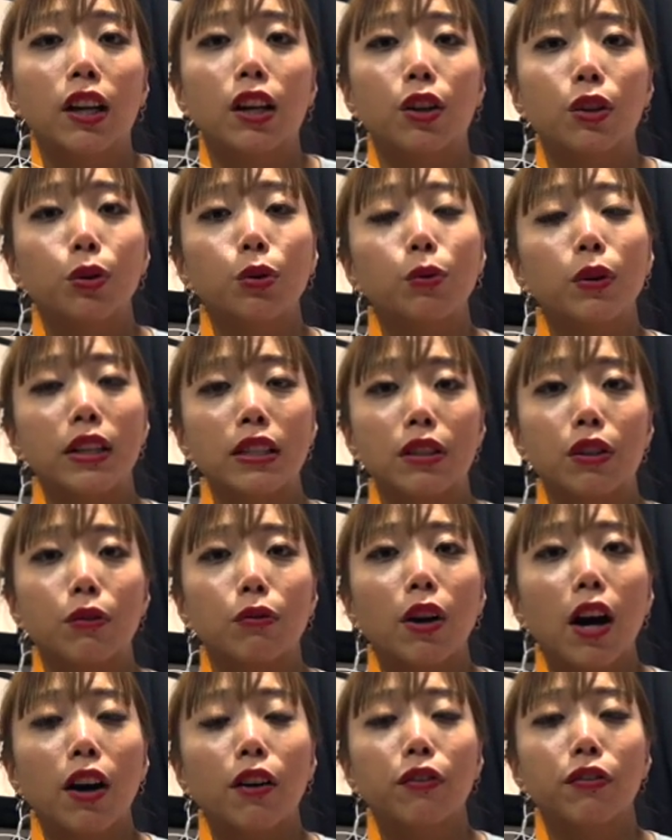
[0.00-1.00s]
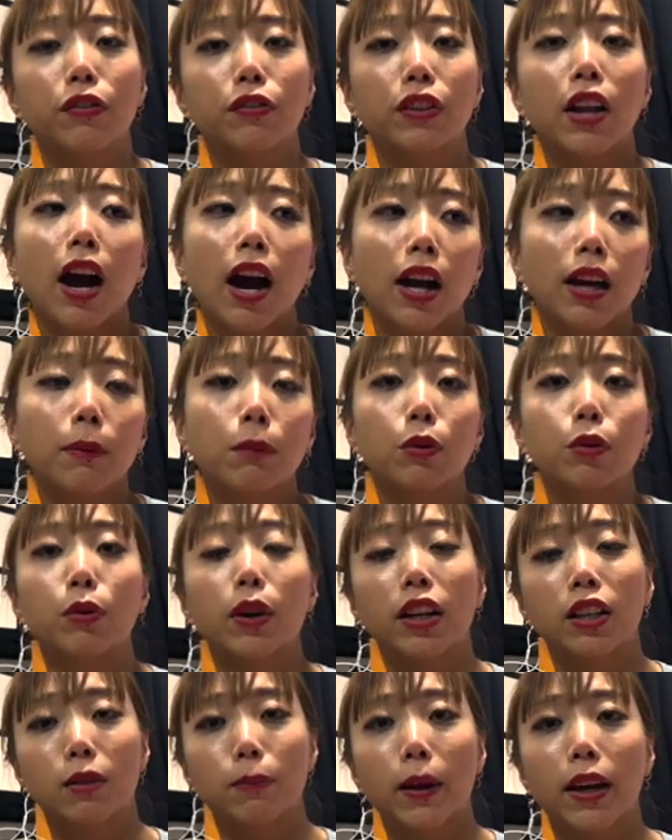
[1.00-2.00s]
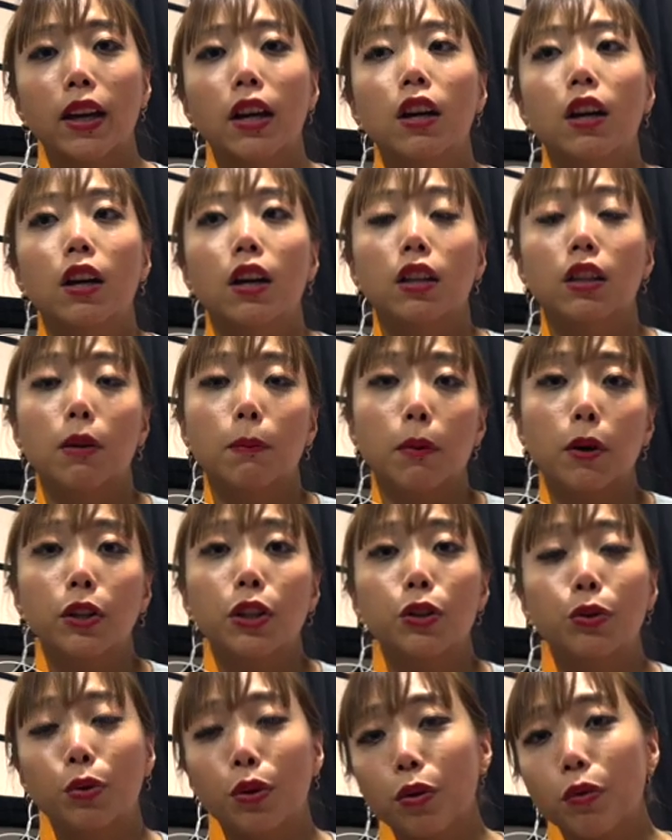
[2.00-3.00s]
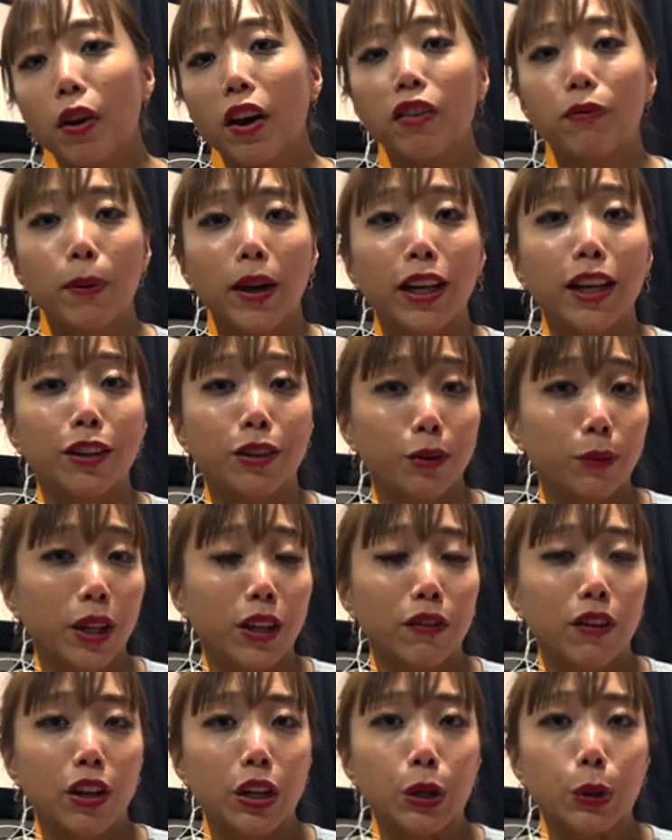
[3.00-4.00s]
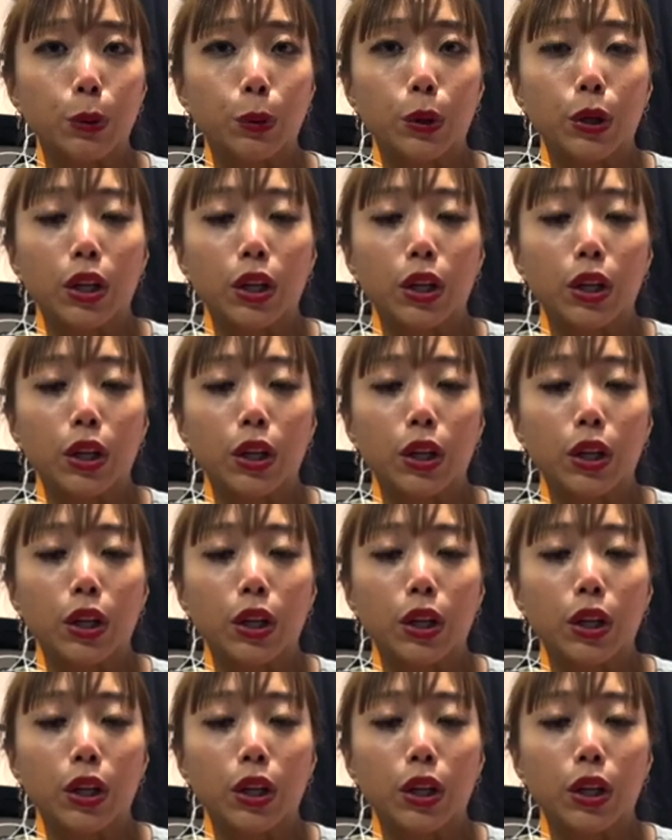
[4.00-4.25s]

know what's the rough time to expect the body to arrive back at the wake venue.